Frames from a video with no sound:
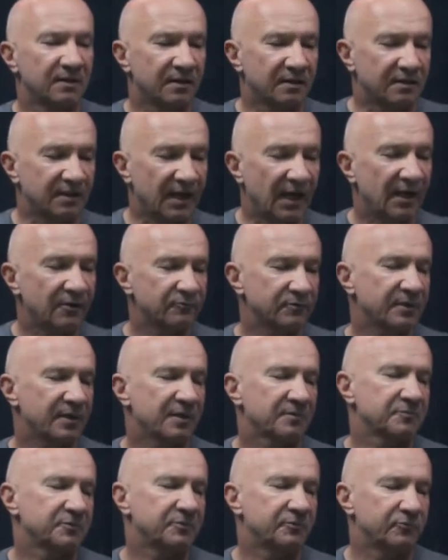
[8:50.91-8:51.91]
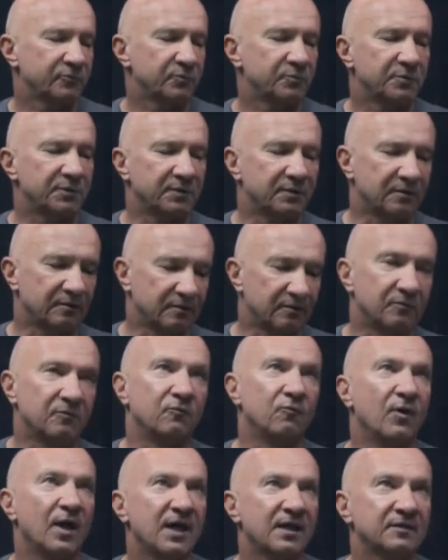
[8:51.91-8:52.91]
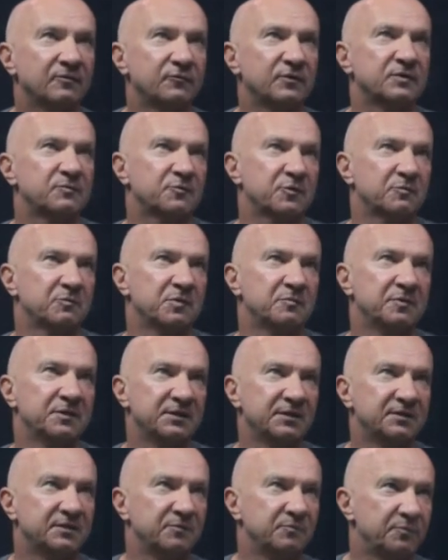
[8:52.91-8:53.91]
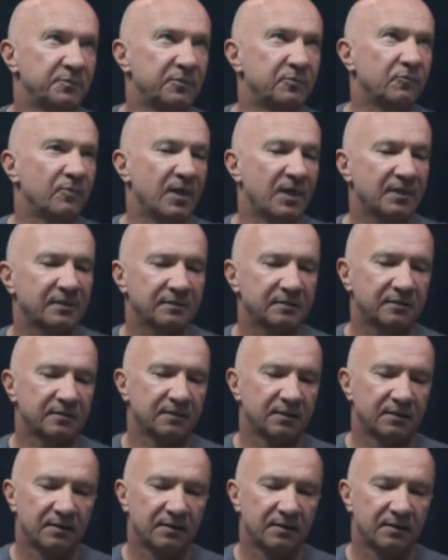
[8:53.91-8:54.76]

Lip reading: the outcome could be 1 with probability P1,